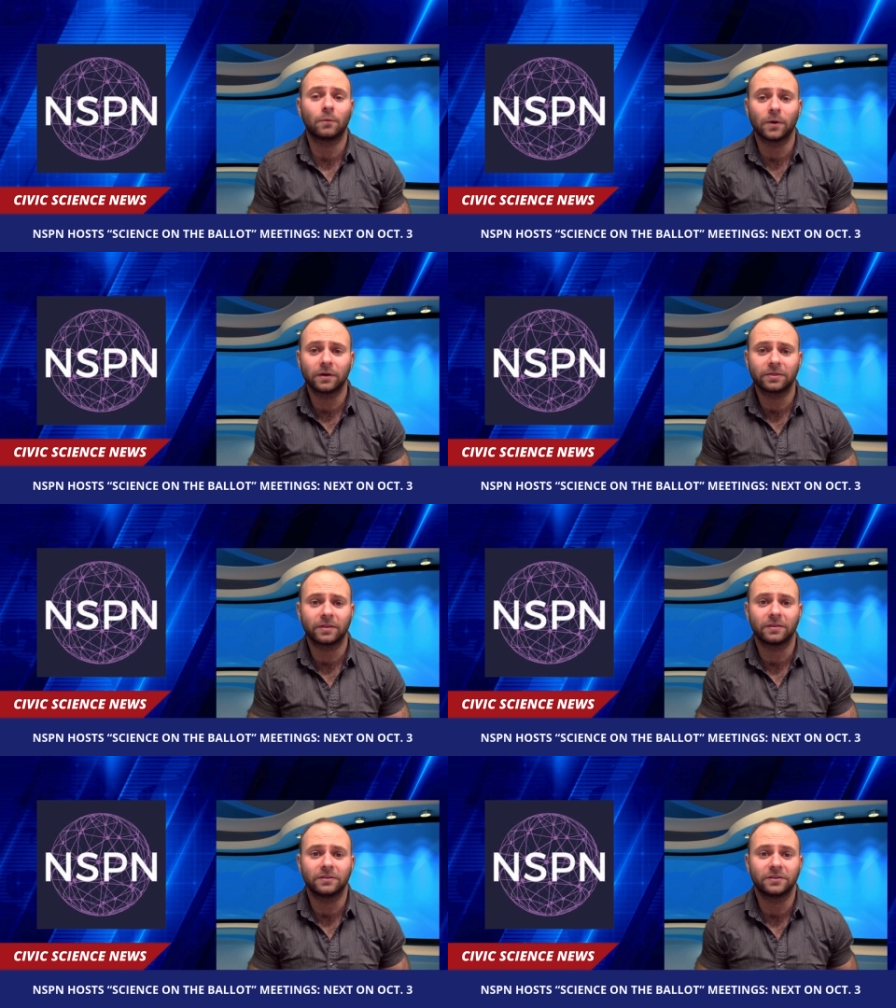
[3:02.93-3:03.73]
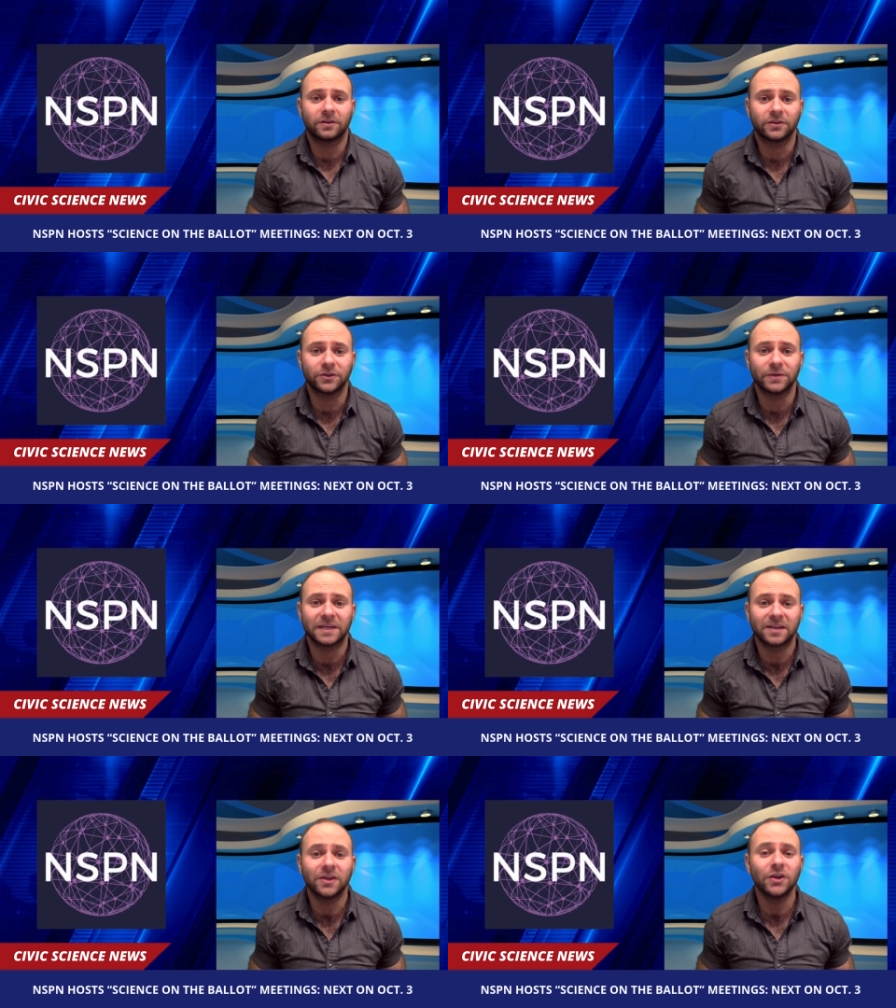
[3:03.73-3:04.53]
work that they're
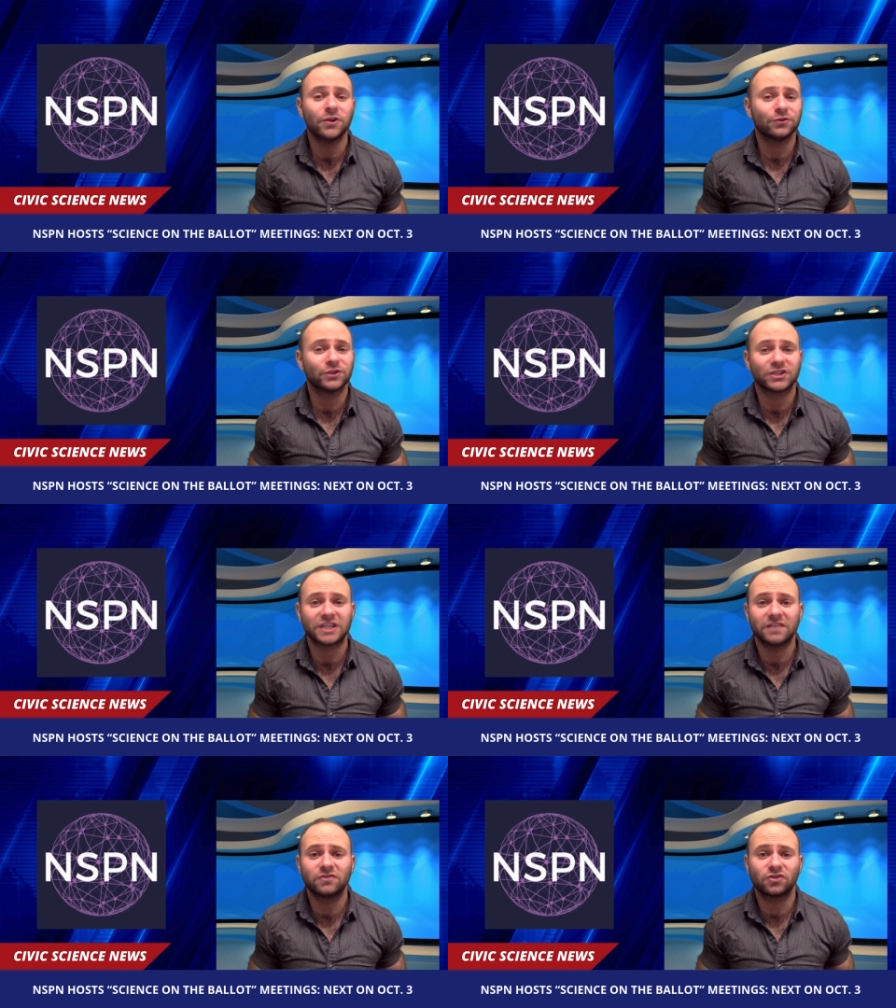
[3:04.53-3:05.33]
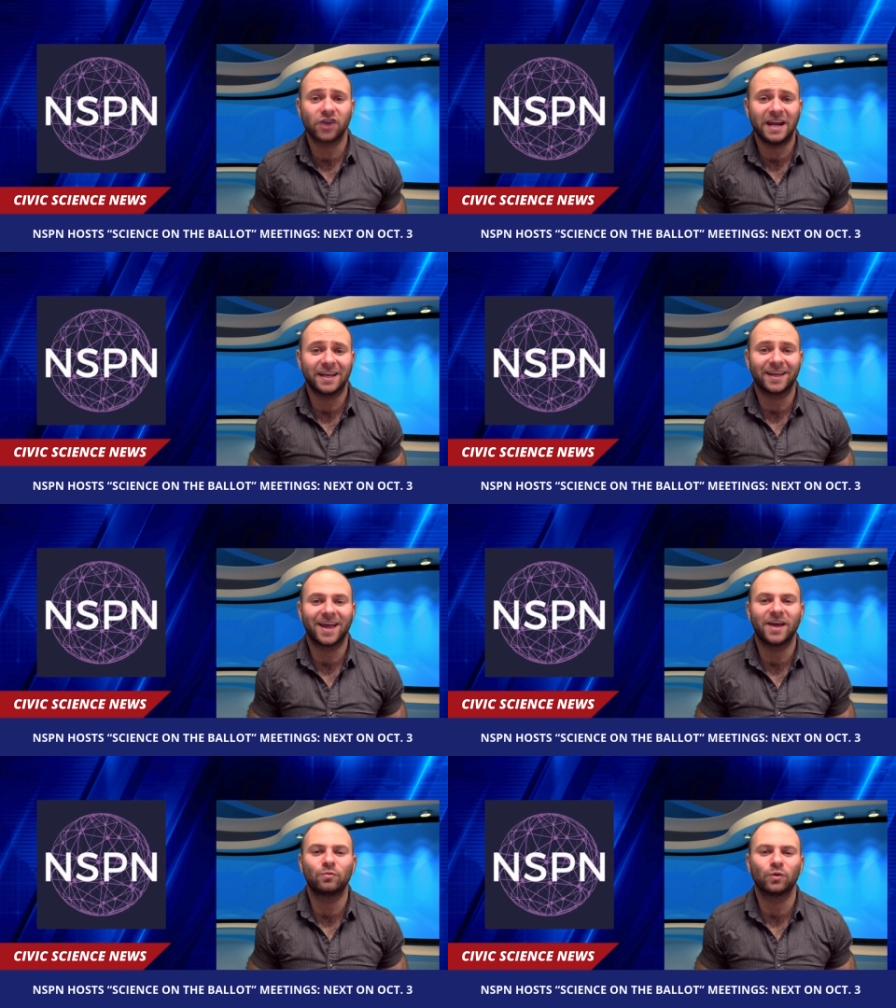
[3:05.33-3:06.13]
doing, receive training,
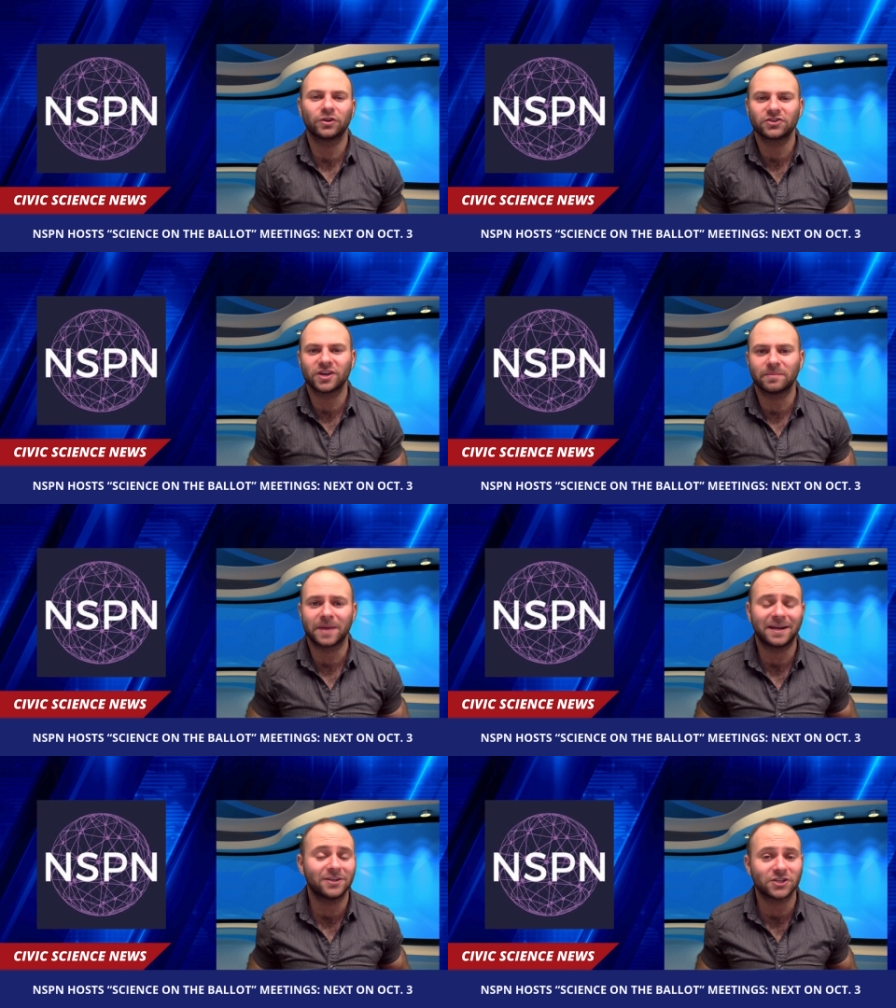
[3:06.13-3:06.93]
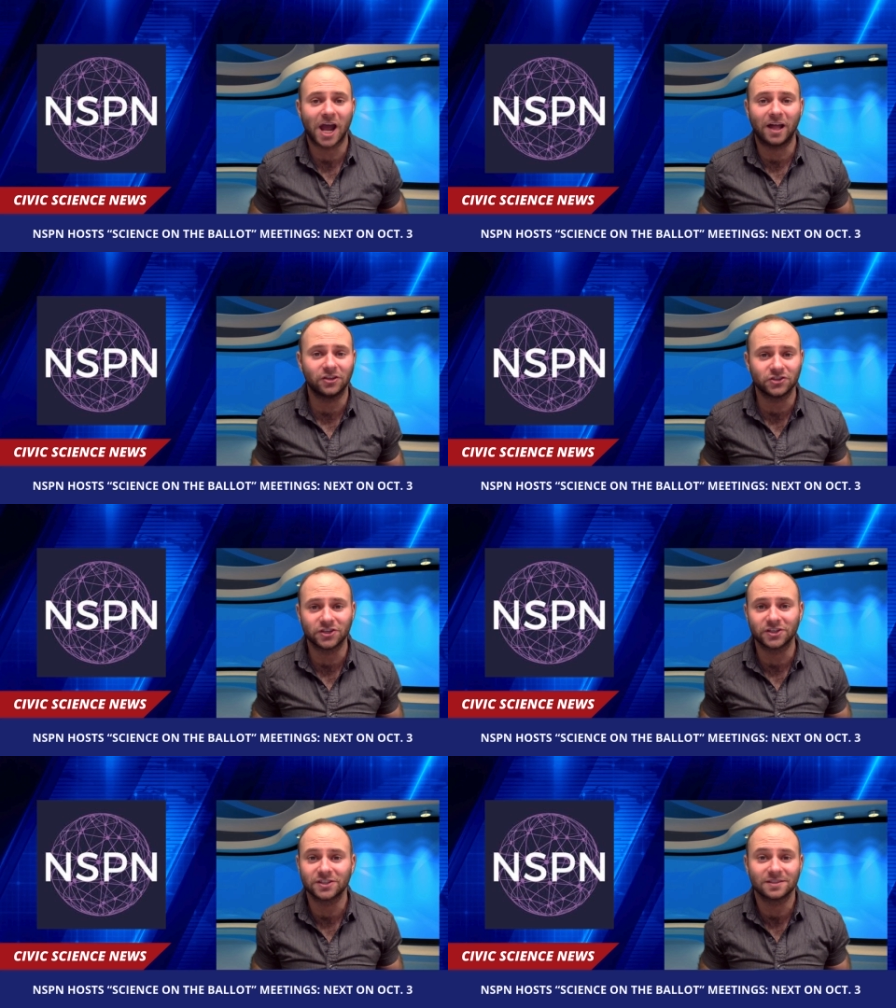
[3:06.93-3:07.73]
and workshop any
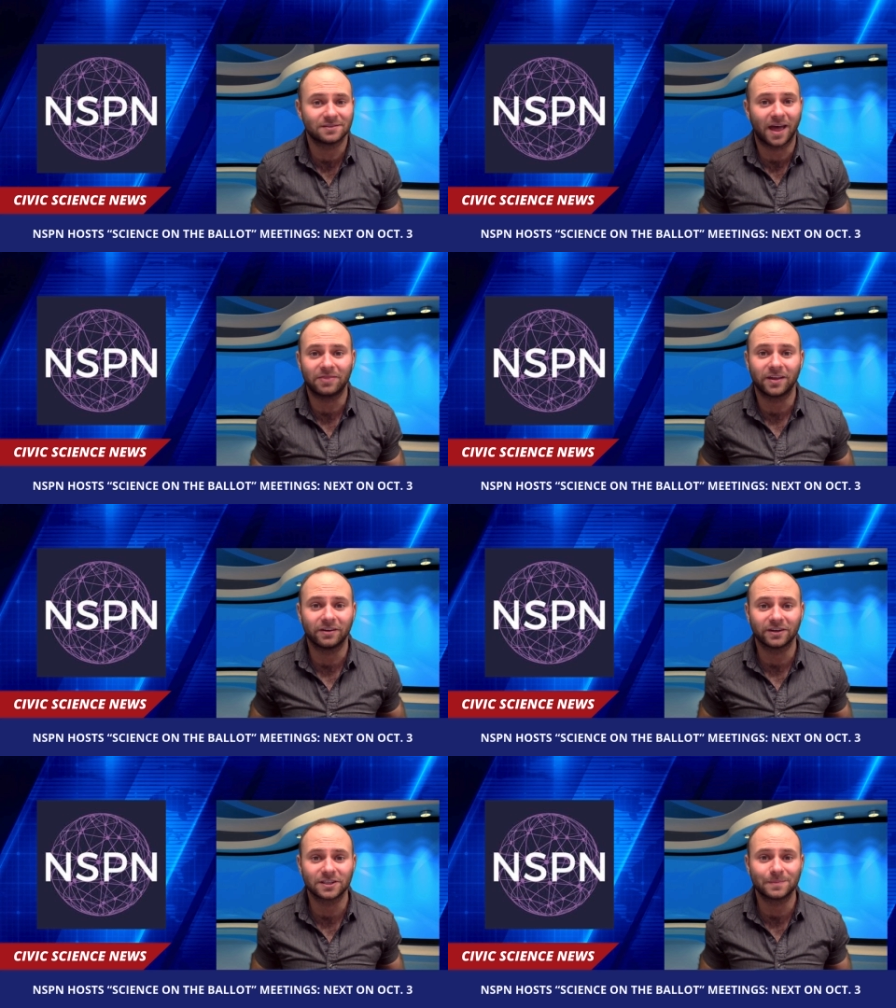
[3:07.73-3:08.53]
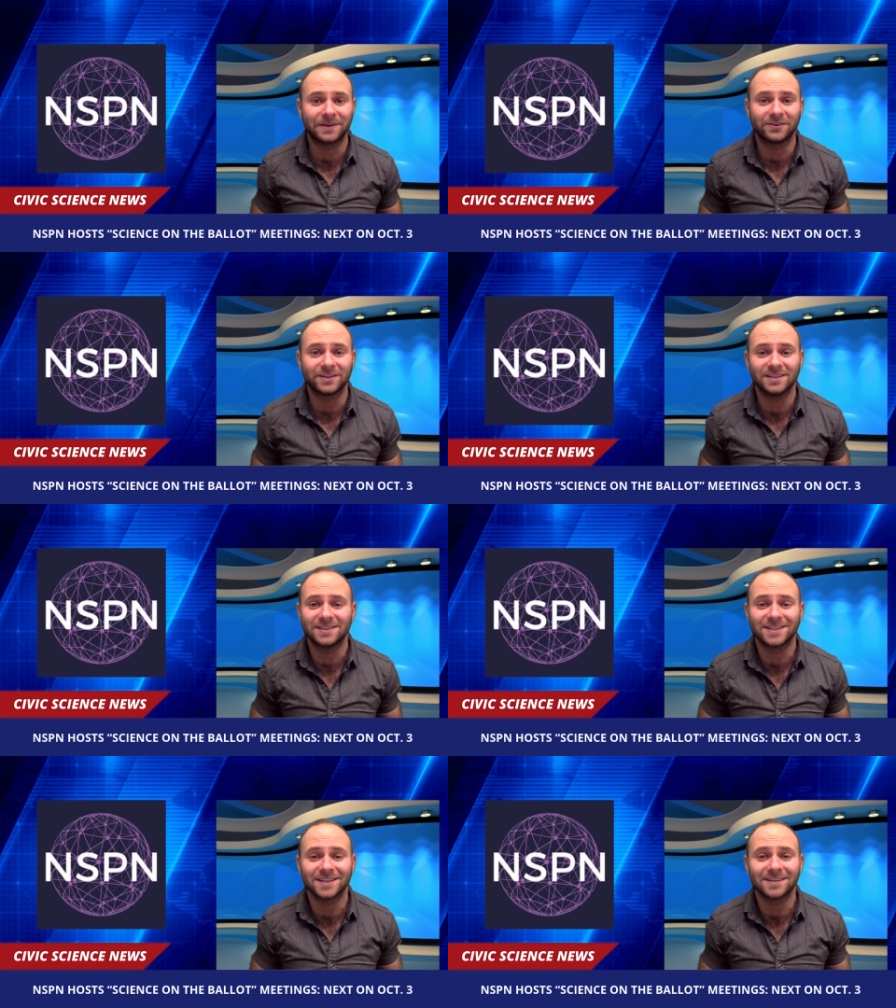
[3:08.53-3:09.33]
challenges that they're
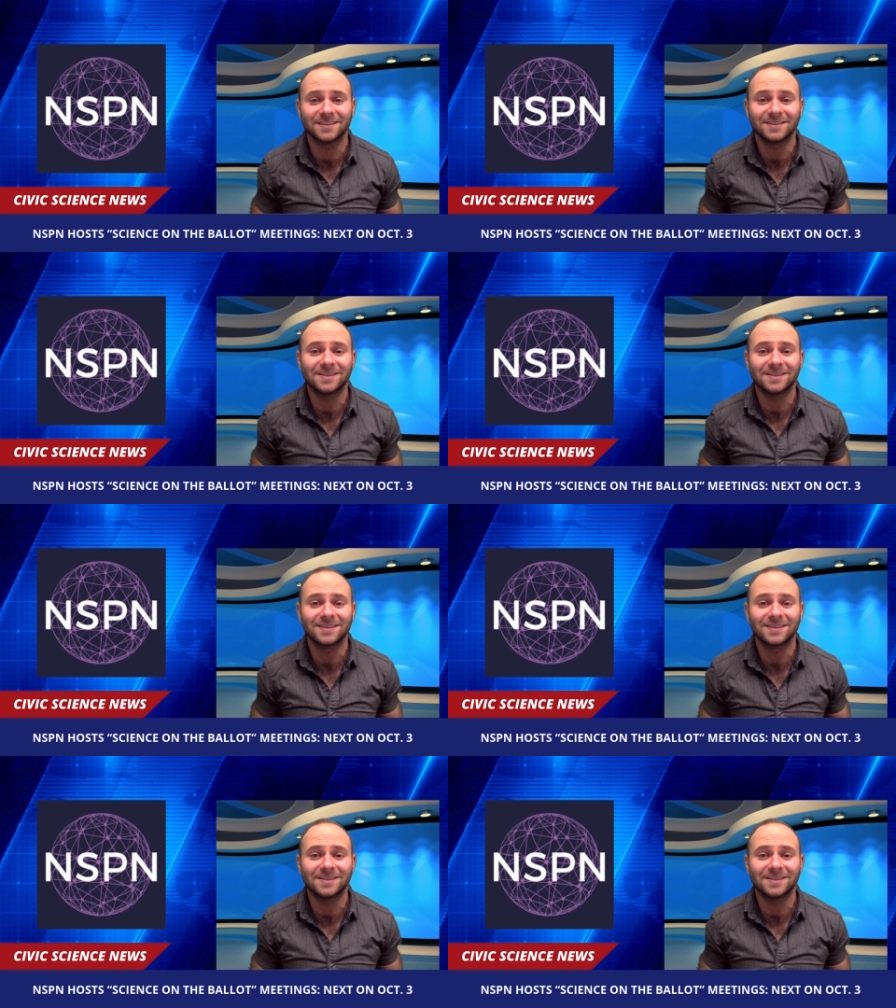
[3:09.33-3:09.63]
experiencing.